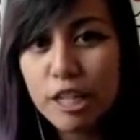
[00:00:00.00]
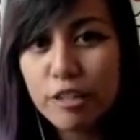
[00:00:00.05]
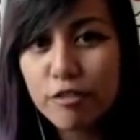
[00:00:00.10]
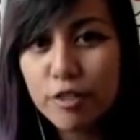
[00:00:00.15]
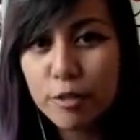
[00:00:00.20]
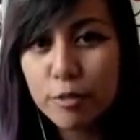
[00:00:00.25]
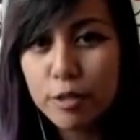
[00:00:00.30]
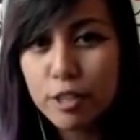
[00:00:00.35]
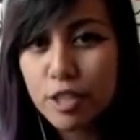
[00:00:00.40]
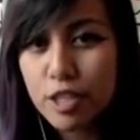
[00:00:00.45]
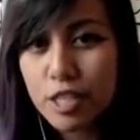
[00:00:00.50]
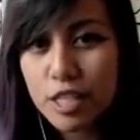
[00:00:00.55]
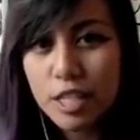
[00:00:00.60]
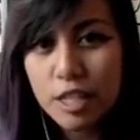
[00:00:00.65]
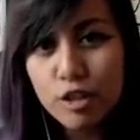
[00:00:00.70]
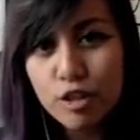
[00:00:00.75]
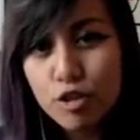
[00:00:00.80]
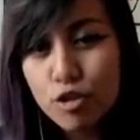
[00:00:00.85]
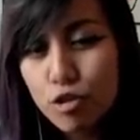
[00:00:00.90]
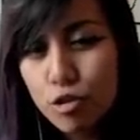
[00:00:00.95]
everyone's
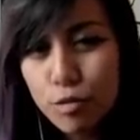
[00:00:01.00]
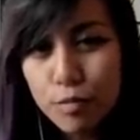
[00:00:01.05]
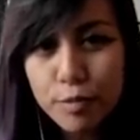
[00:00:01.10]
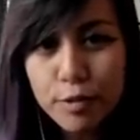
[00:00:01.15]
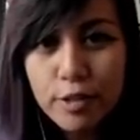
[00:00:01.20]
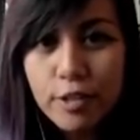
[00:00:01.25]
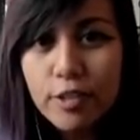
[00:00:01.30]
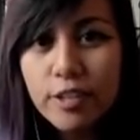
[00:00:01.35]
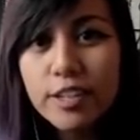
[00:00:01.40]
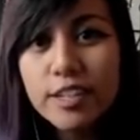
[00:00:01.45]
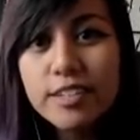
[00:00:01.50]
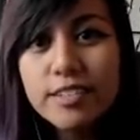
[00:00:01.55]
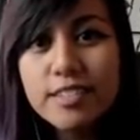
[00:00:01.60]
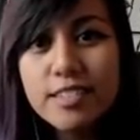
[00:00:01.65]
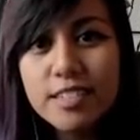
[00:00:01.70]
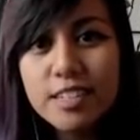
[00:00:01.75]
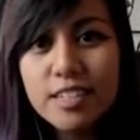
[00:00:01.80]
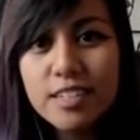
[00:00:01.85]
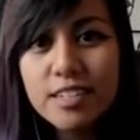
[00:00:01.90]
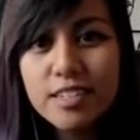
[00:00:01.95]
like super
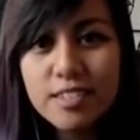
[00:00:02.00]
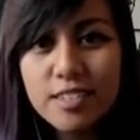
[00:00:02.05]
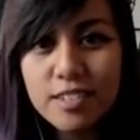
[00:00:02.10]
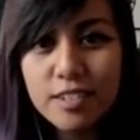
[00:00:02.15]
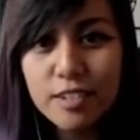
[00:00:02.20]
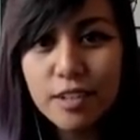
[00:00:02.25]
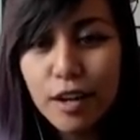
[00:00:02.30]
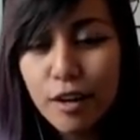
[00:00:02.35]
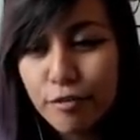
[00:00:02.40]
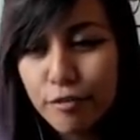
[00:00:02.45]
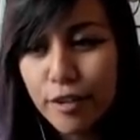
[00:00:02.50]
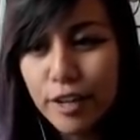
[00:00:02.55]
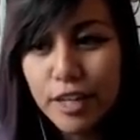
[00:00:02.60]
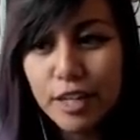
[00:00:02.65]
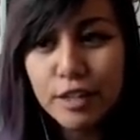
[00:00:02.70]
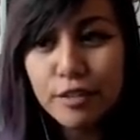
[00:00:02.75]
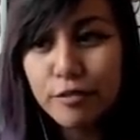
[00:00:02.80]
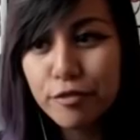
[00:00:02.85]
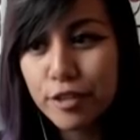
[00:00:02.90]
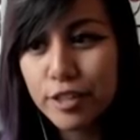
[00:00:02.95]
crazy because they're not
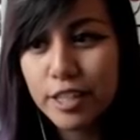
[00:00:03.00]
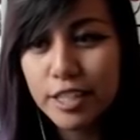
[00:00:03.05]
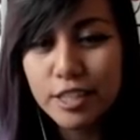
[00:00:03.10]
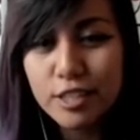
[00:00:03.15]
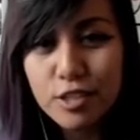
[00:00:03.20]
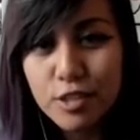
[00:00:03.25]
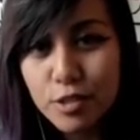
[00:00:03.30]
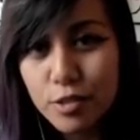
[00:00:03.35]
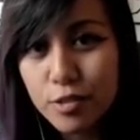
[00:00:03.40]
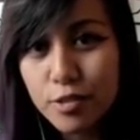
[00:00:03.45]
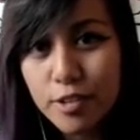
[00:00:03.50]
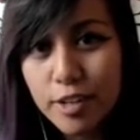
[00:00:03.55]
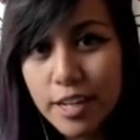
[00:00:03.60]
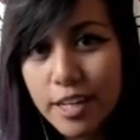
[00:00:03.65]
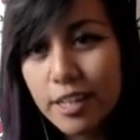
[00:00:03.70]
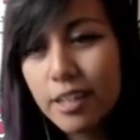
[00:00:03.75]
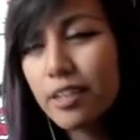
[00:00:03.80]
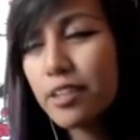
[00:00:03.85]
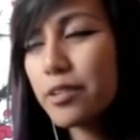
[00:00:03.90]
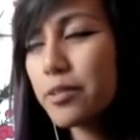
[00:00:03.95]
fighting for like 2
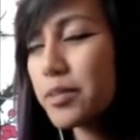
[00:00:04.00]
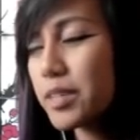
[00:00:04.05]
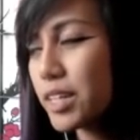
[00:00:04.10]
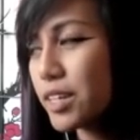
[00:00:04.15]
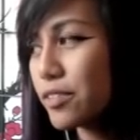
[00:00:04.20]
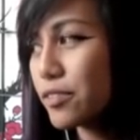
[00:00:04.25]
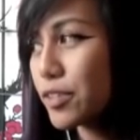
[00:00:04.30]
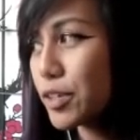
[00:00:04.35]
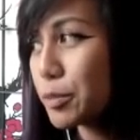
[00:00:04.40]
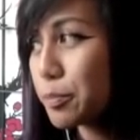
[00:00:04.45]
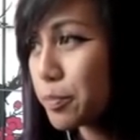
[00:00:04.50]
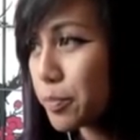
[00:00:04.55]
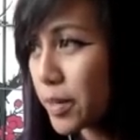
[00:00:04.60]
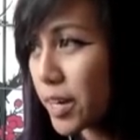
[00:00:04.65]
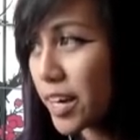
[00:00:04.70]
grand or whatever,